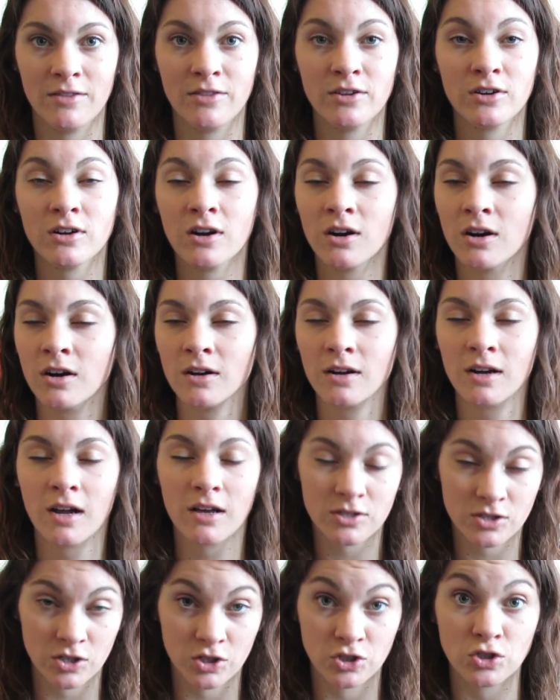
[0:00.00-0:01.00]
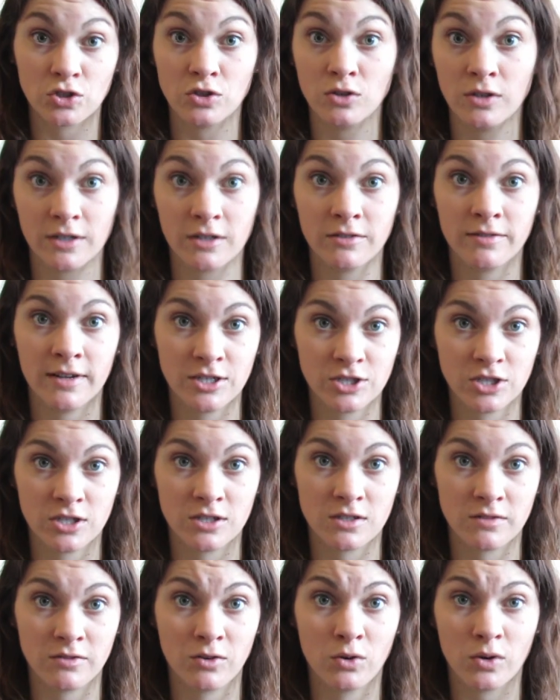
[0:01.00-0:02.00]
There are surgical
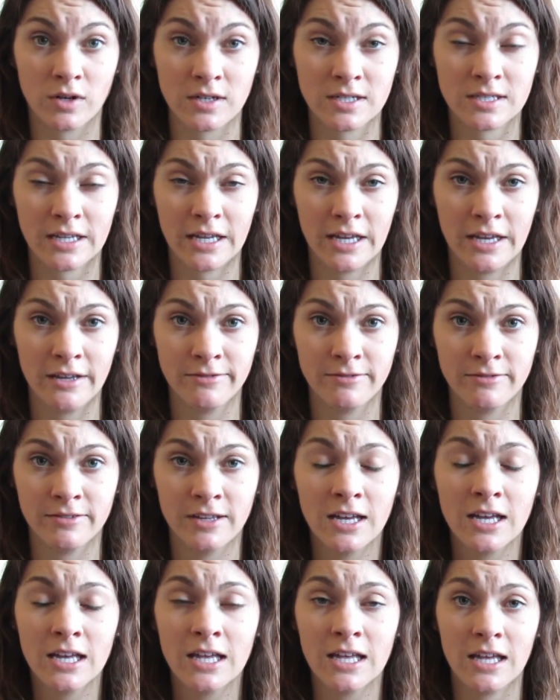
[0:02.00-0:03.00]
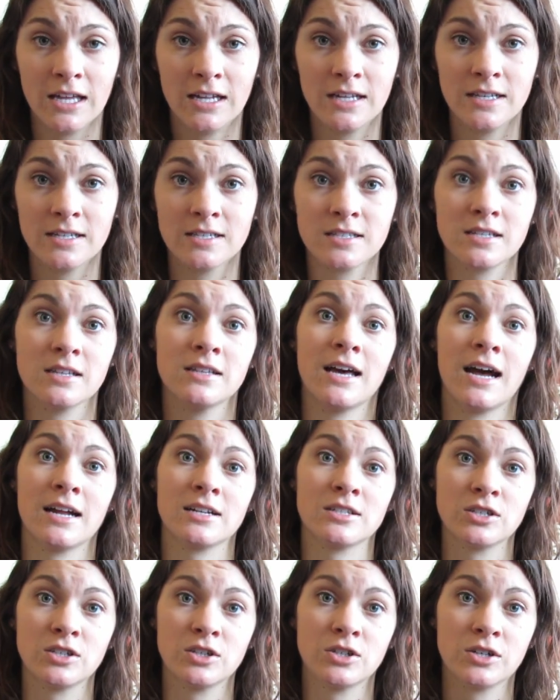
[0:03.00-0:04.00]
interventions, of course, if it is to
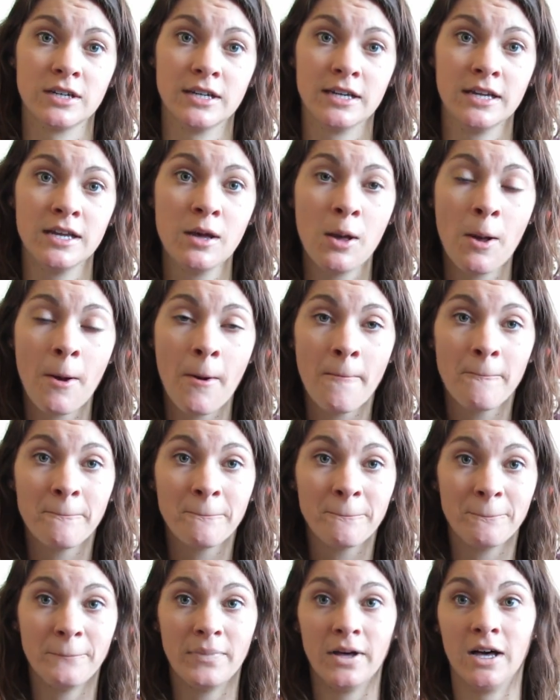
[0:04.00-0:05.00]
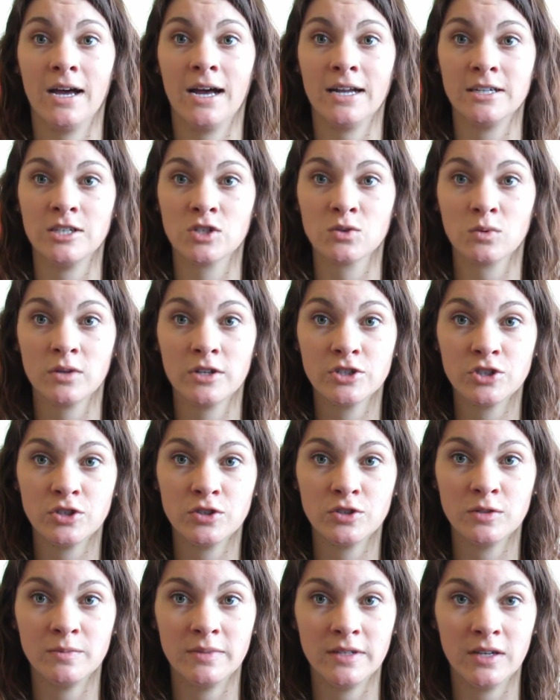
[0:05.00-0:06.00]
that degree, but I just wanted
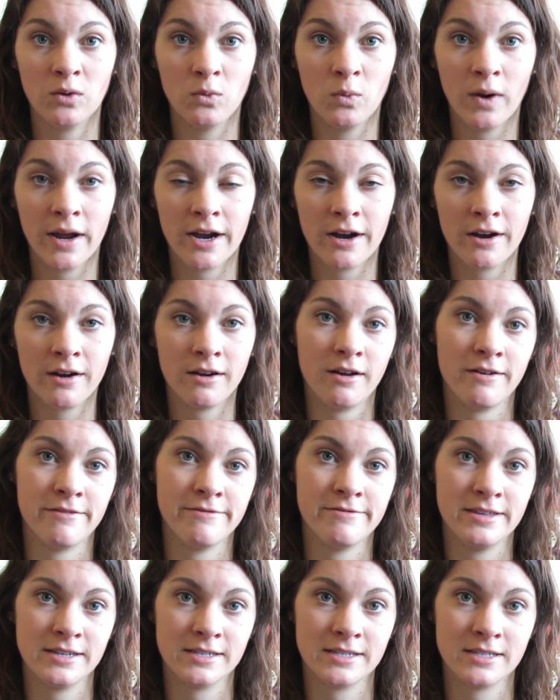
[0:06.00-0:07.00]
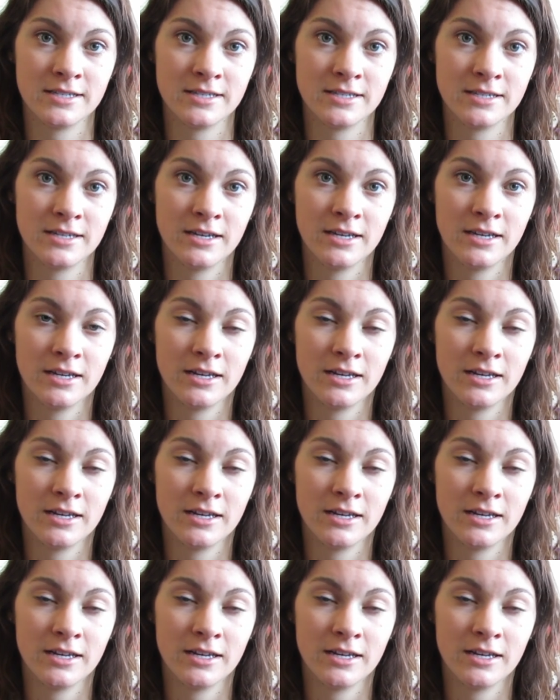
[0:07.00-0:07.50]
you to be aware of this